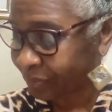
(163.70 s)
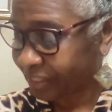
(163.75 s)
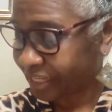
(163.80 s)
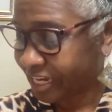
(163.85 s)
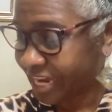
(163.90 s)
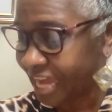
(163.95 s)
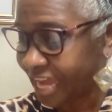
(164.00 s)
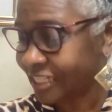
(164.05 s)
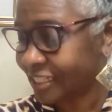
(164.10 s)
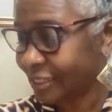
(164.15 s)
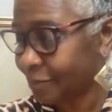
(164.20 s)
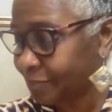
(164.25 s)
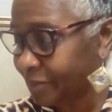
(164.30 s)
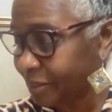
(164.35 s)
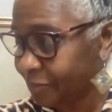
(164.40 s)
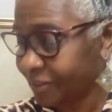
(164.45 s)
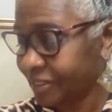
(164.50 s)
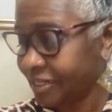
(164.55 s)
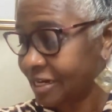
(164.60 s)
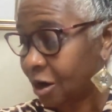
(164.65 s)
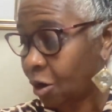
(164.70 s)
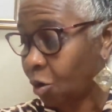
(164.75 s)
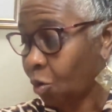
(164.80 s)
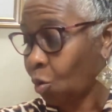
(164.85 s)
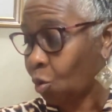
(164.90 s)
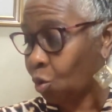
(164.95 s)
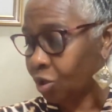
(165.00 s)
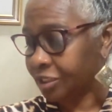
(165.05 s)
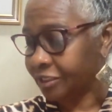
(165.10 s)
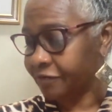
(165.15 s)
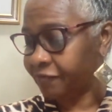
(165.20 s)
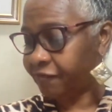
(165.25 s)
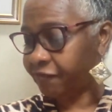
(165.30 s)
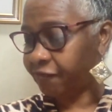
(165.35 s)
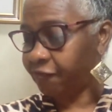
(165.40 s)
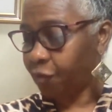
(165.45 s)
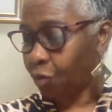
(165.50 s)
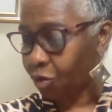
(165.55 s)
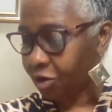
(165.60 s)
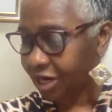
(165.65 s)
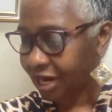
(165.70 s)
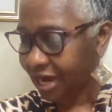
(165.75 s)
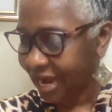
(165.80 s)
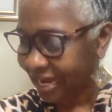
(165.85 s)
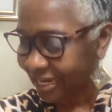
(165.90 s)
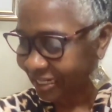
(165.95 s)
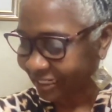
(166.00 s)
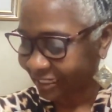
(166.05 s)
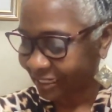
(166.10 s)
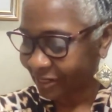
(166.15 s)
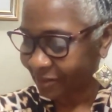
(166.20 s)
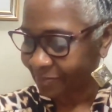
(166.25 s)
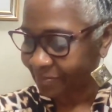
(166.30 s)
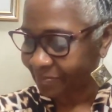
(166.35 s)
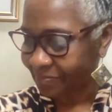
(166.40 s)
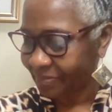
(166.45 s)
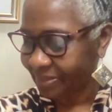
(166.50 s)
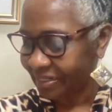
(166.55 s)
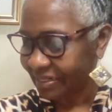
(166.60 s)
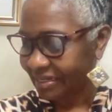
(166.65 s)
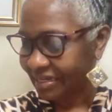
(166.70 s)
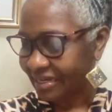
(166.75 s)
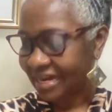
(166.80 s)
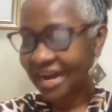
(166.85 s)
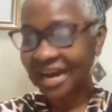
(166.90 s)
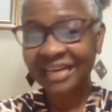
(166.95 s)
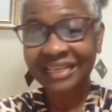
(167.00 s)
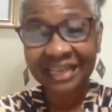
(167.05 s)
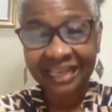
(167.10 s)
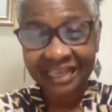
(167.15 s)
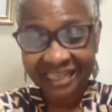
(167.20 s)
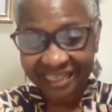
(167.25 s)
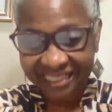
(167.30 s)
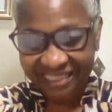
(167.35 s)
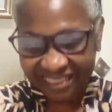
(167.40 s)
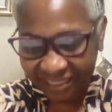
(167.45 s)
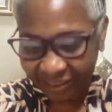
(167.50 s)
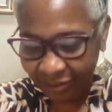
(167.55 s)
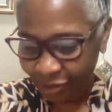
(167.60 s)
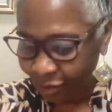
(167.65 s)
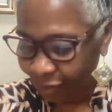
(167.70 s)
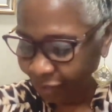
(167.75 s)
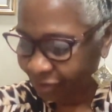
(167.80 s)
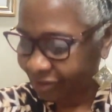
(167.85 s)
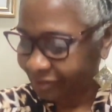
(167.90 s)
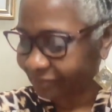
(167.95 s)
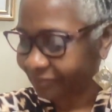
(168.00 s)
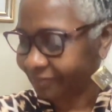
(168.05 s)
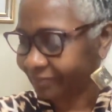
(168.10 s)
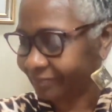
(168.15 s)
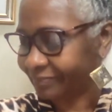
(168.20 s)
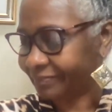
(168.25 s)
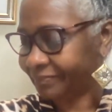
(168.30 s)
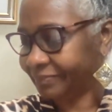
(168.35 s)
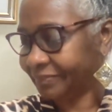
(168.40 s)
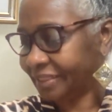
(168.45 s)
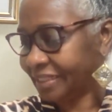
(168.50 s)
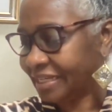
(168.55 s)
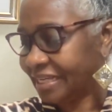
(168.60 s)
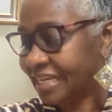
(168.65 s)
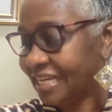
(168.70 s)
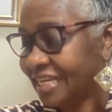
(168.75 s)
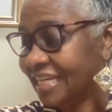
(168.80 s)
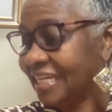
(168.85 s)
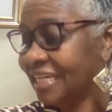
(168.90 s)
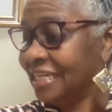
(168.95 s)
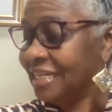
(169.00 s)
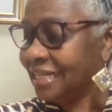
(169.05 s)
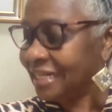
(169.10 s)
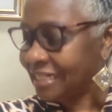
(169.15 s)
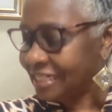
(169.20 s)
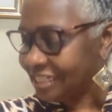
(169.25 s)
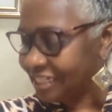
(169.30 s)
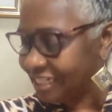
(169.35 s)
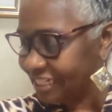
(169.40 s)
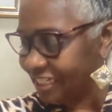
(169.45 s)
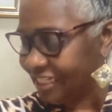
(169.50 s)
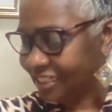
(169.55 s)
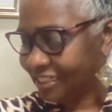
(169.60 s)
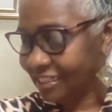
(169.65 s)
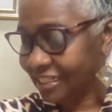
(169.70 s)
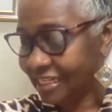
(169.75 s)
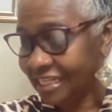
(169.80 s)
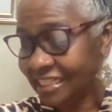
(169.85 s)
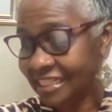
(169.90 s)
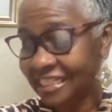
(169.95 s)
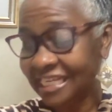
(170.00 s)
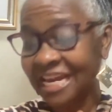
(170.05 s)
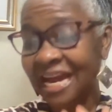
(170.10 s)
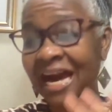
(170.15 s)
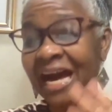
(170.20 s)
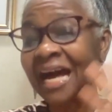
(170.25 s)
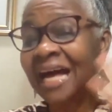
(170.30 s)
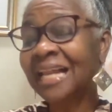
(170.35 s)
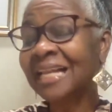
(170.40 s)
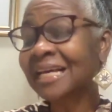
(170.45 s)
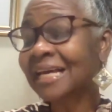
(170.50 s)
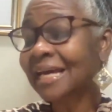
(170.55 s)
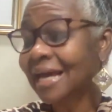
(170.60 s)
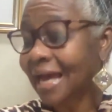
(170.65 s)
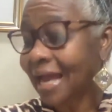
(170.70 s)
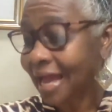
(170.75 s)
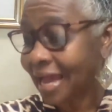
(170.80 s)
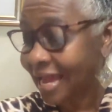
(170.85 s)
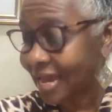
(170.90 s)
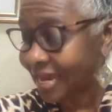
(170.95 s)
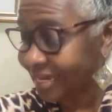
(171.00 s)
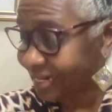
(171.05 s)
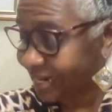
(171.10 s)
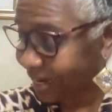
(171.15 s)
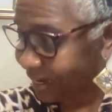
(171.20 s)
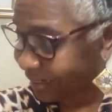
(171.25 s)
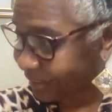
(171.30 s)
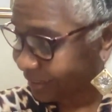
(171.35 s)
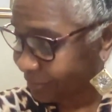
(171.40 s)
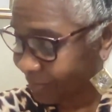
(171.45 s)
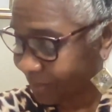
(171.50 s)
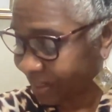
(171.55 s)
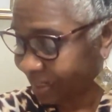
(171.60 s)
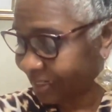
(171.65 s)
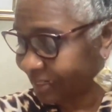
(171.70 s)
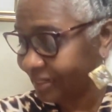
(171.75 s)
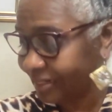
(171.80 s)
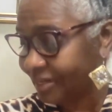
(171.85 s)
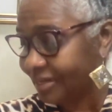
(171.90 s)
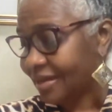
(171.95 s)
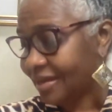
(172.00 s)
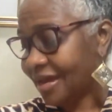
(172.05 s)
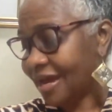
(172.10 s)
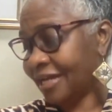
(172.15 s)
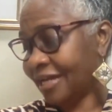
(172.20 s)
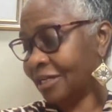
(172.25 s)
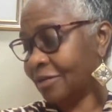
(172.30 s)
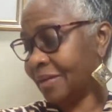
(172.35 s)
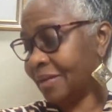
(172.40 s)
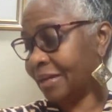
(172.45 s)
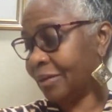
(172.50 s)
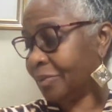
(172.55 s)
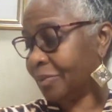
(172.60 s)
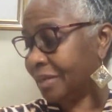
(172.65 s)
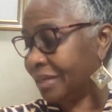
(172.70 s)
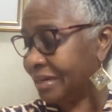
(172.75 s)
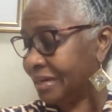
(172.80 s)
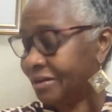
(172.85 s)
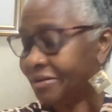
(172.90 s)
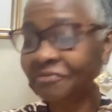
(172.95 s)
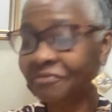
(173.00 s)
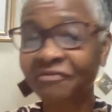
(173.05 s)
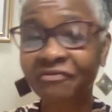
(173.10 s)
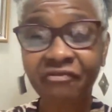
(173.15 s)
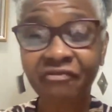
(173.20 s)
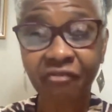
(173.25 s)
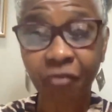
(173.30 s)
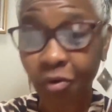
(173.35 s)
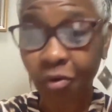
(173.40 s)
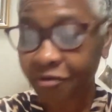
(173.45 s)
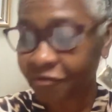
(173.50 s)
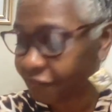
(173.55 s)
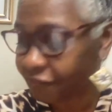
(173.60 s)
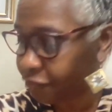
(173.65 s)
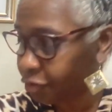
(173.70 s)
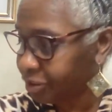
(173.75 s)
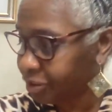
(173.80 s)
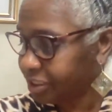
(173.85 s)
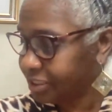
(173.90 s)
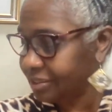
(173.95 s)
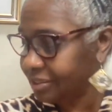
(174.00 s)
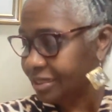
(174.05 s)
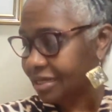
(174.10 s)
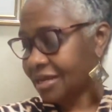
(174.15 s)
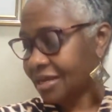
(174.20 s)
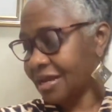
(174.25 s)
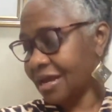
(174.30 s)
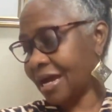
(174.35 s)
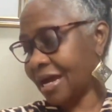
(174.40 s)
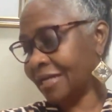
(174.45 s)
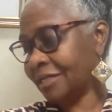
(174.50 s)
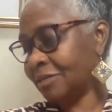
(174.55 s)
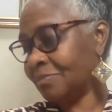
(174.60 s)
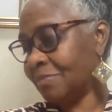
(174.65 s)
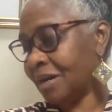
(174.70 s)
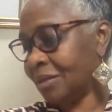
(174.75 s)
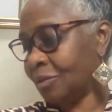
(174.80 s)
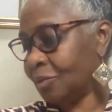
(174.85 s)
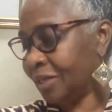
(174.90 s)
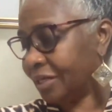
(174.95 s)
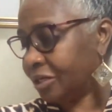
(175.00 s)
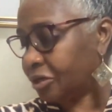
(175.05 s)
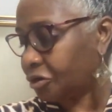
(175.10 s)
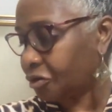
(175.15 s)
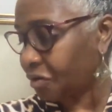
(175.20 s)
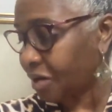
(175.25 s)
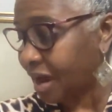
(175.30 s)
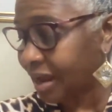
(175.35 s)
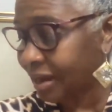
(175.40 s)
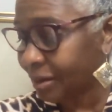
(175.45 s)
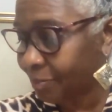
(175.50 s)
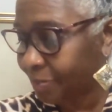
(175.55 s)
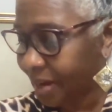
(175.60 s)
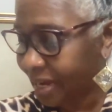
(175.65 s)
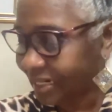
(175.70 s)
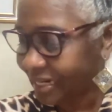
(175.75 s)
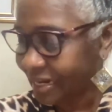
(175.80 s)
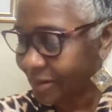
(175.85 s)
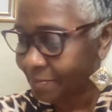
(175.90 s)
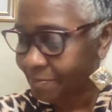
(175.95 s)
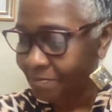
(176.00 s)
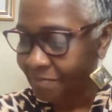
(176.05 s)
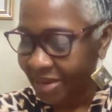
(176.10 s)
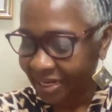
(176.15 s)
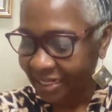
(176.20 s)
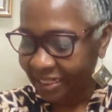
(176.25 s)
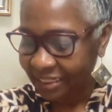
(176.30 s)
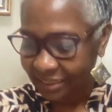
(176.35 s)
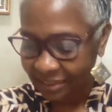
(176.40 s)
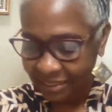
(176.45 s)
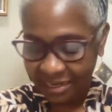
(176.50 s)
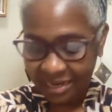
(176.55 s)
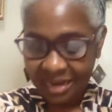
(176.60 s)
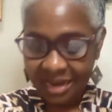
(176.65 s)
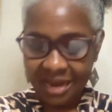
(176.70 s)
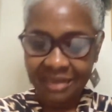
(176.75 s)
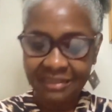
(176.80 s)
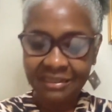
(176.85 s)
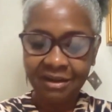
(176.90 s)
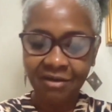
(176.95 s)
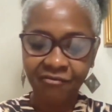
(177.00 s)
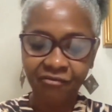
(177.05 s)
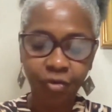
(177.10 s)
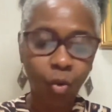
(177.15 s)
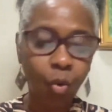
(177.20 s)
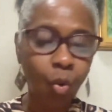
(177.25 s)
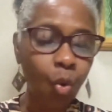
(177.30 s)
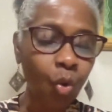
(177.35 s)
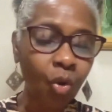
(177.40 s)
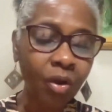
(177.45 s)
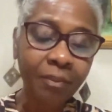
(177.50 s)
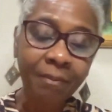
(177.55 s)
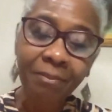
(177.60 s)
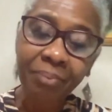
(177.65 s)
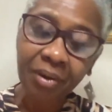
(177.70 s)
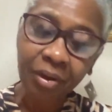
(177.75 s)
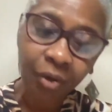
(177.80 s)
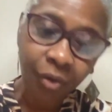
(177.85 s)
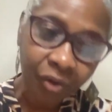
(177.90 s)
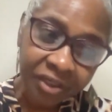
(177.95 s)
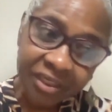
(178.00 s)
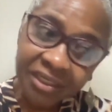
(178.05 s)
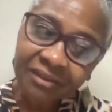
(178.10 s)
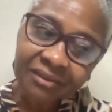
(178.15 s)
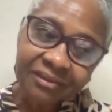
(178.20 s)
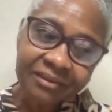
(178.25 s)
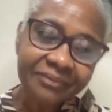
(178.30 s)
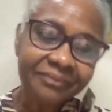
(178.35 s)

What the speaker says: Like say people did hold the 4 corners of them and I let it down. In the sheet, he see all kind of animal. Animal will have 4 foot, animal will crawl upon them belly and have cold blood